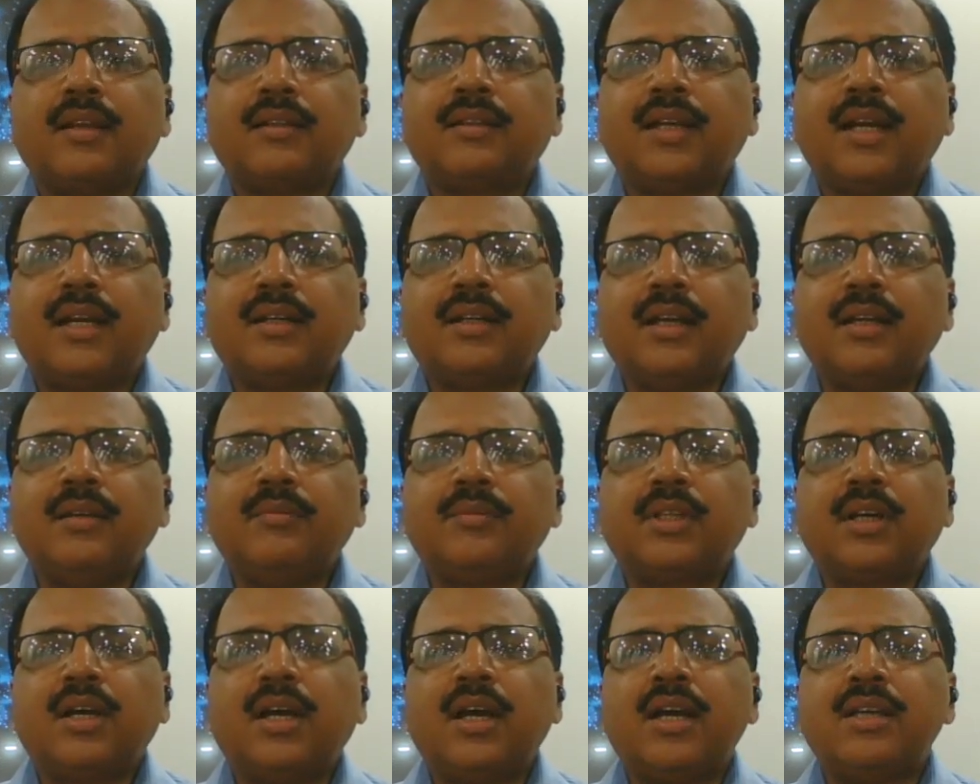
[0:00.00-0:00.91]
That
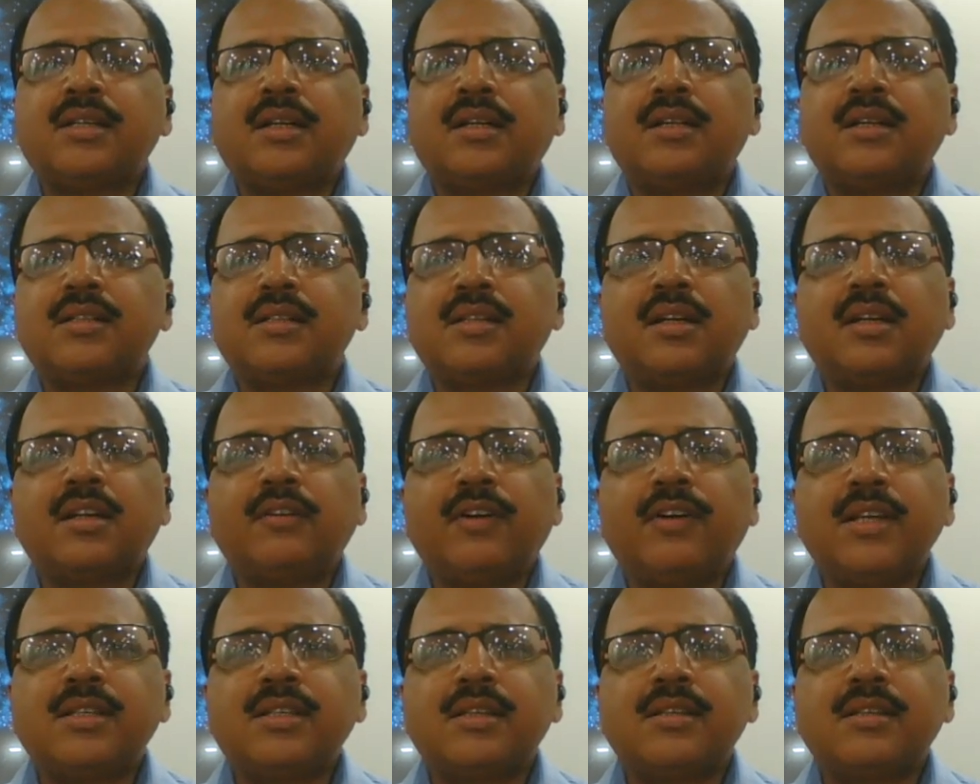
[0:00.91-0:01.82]
time, as a digital
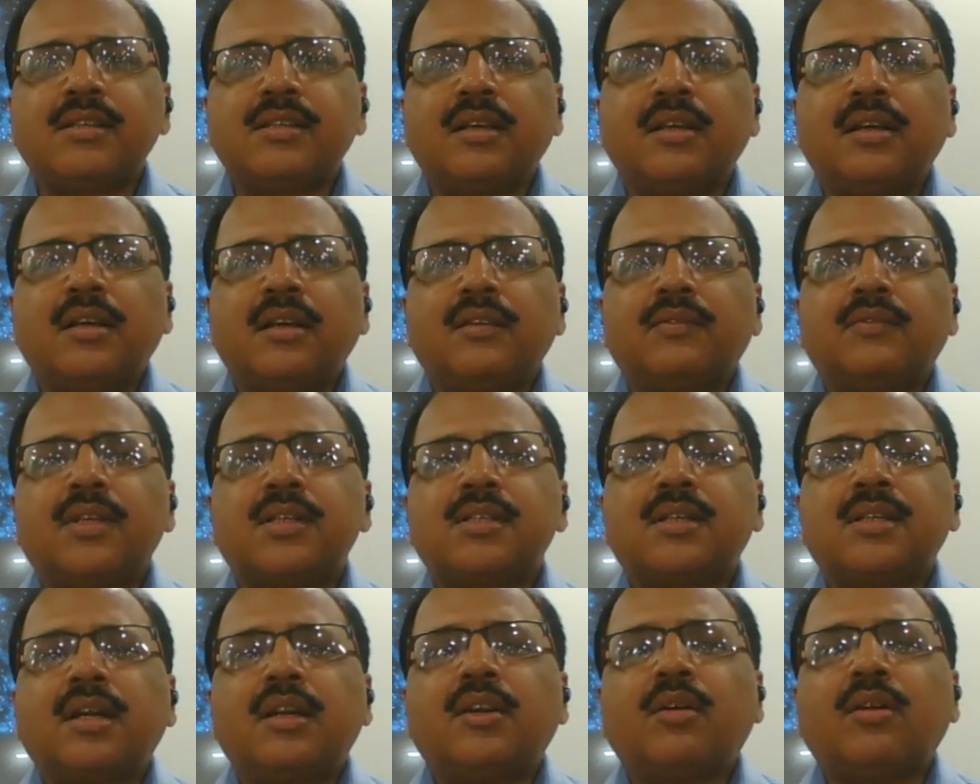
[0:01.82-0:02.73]
devices, the
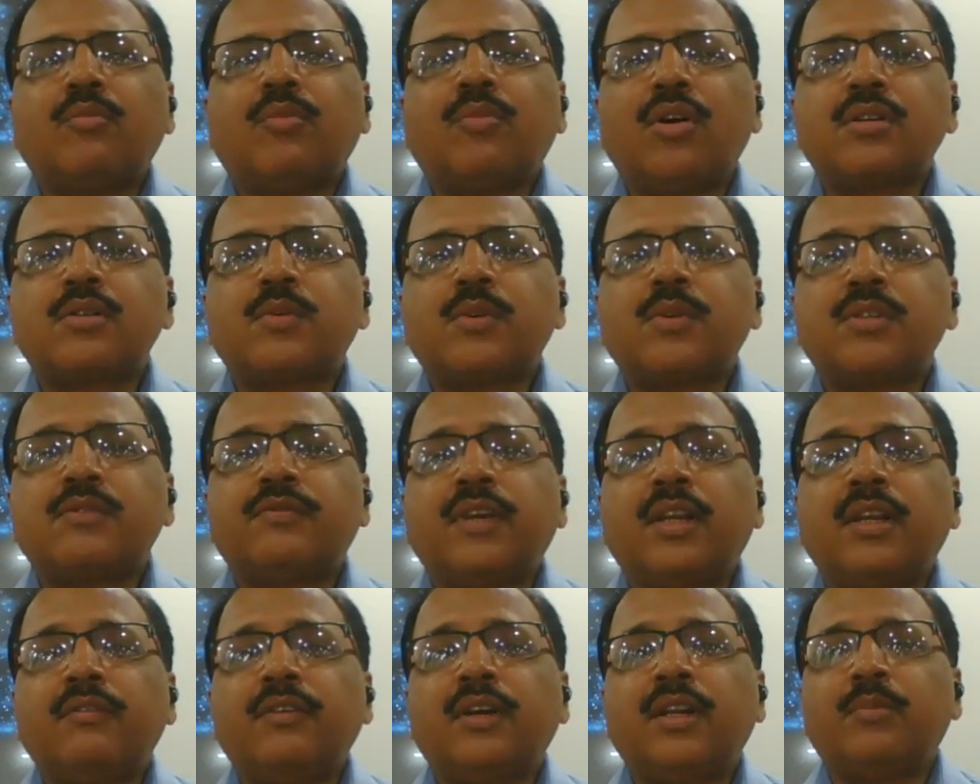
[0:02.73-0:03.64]
set-top box was
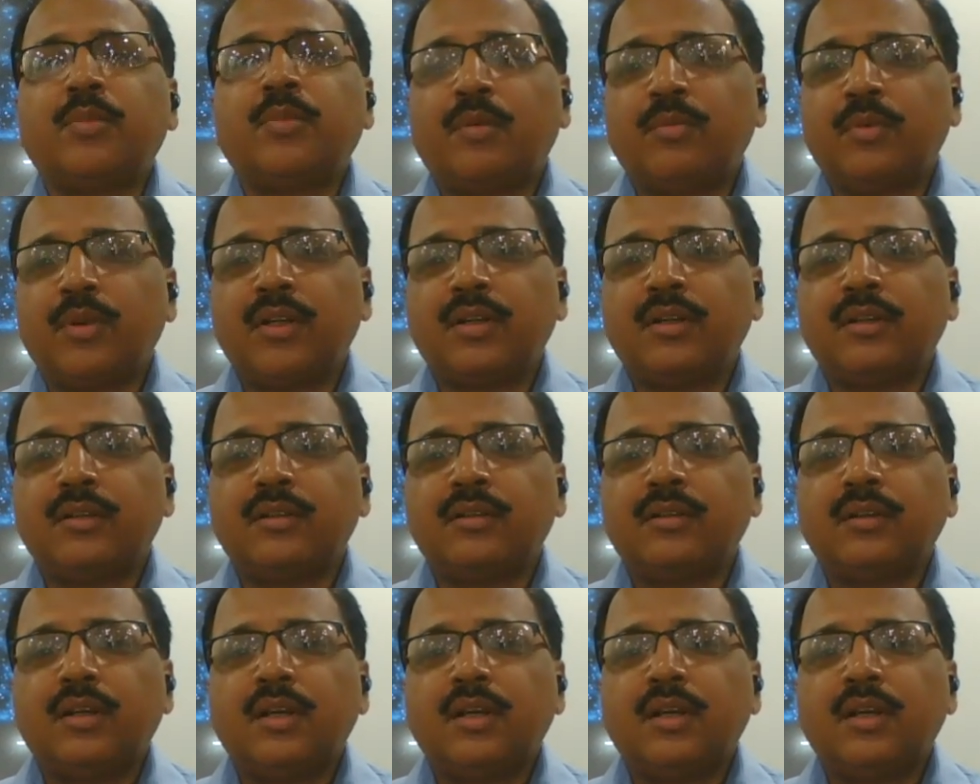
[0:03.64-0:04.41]
very popular.